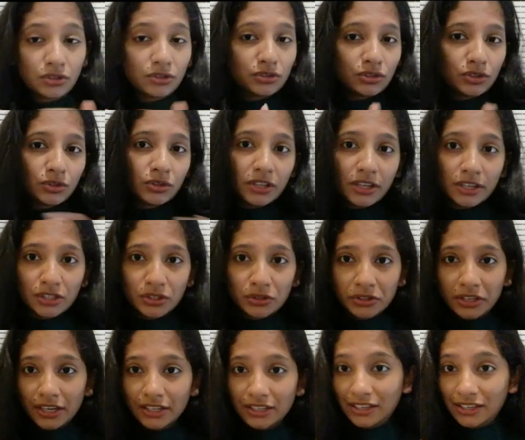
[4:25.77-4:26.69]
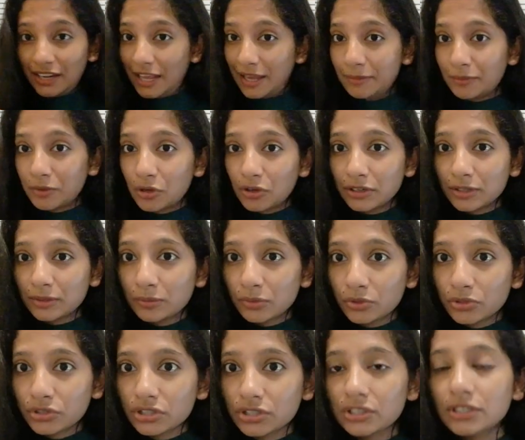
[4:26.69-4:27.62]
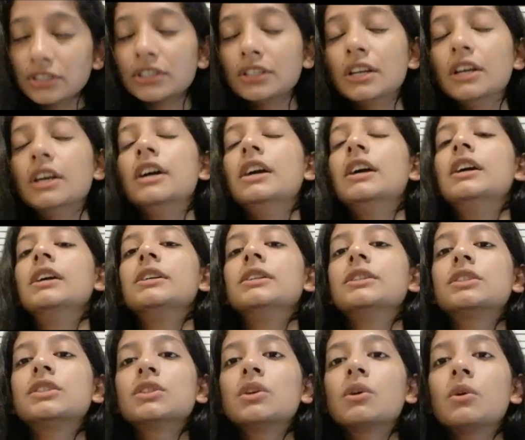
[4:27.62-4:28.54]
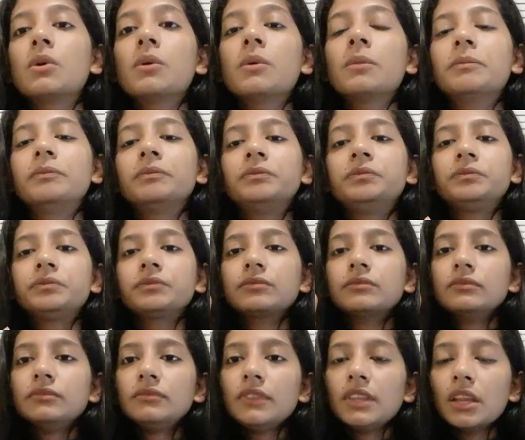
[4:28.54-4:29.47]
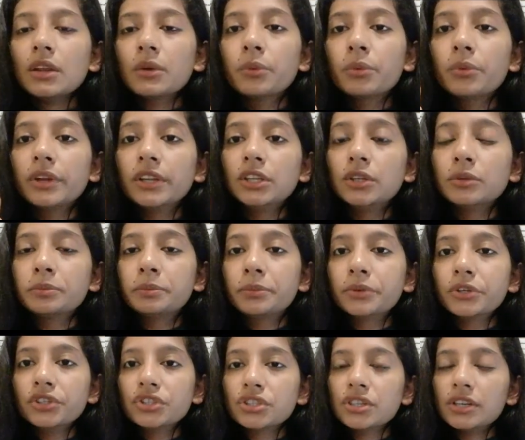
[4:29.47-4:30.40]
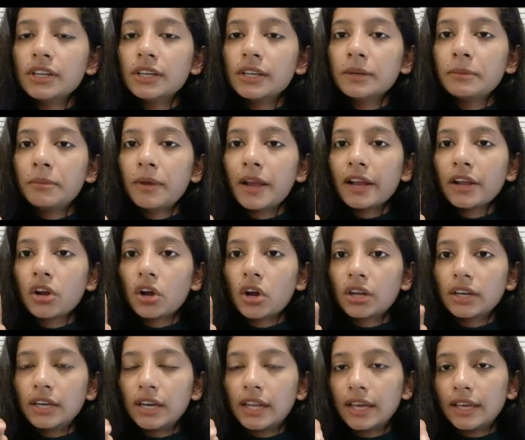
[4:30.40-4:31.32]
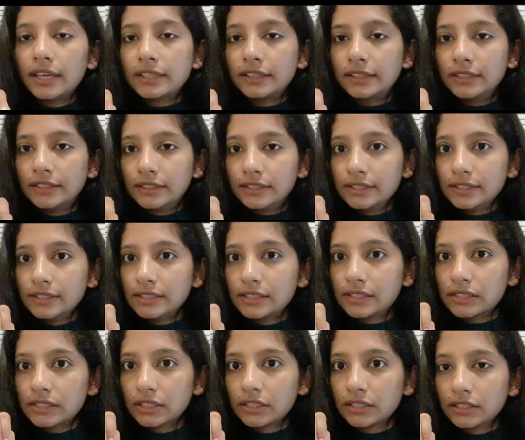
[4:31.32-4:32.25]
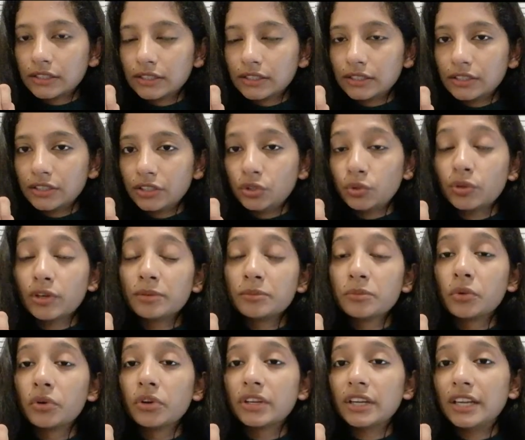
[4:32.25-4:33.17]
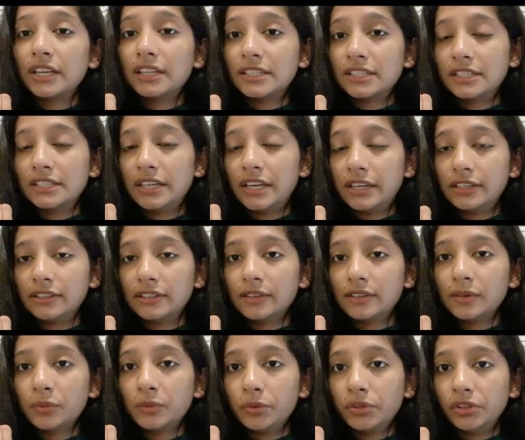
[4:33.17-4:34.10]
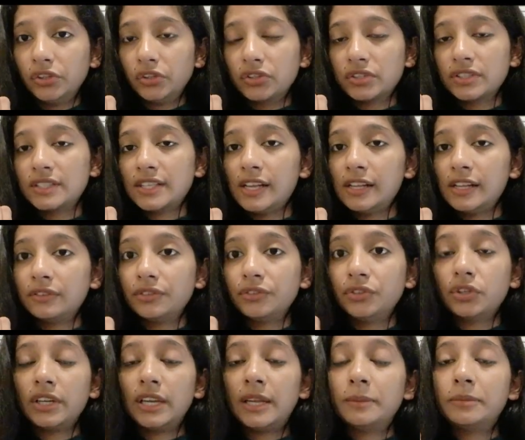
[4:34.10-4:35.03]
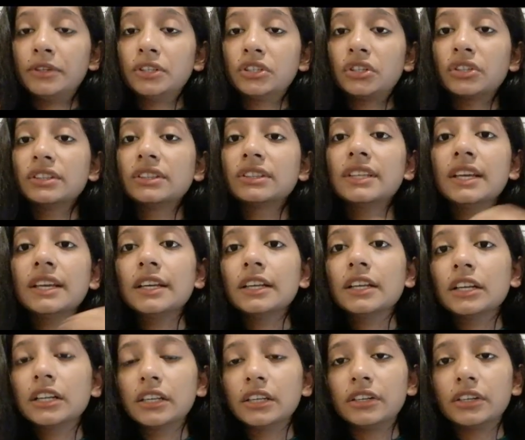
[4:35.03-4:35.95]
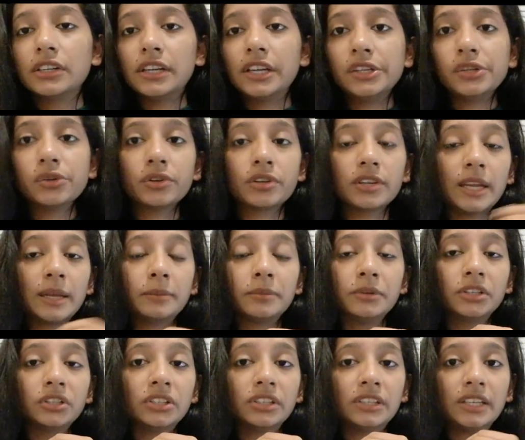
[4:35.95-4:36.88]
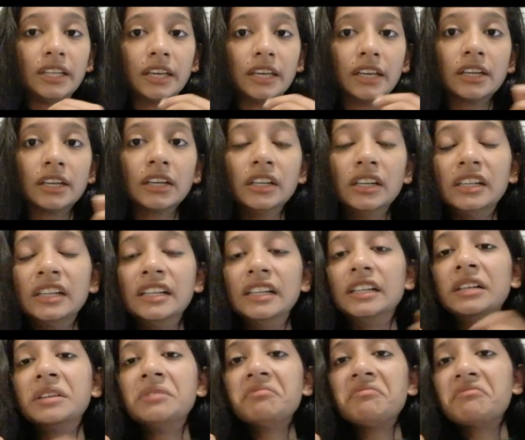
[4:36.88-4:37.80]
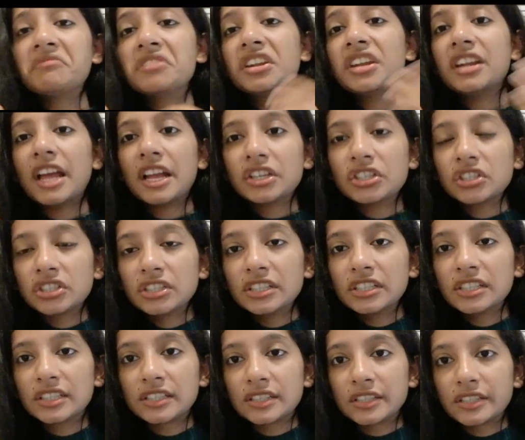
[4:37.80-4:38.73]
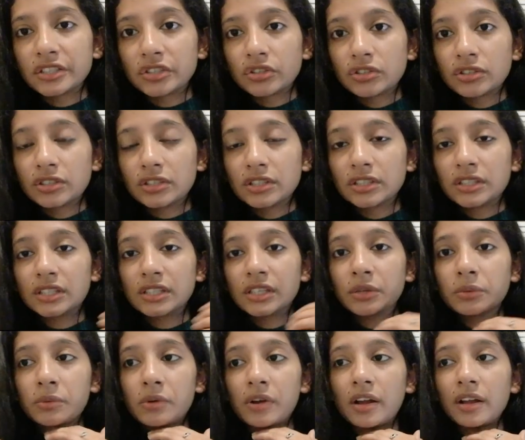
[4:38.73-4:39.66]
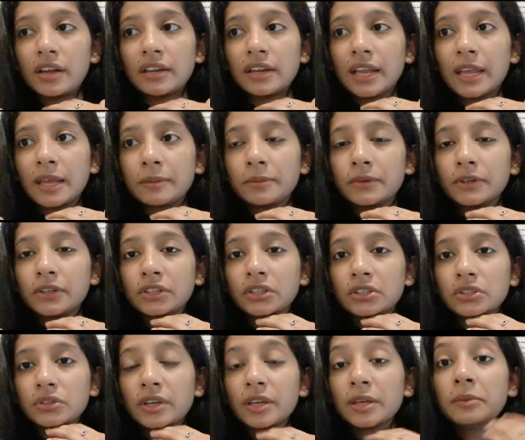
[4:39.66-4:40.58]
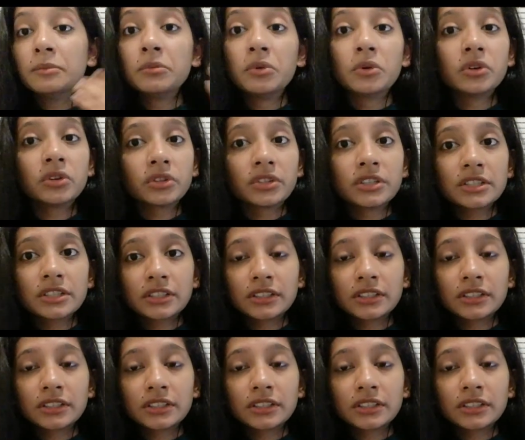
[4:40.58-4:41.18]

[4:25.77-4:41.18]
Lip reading: so that you can tame your emotion. So when you put your lid back on like this, you are more integrated with yourself. You're able to think clearly, you're able to take rational decisions, you are able to emote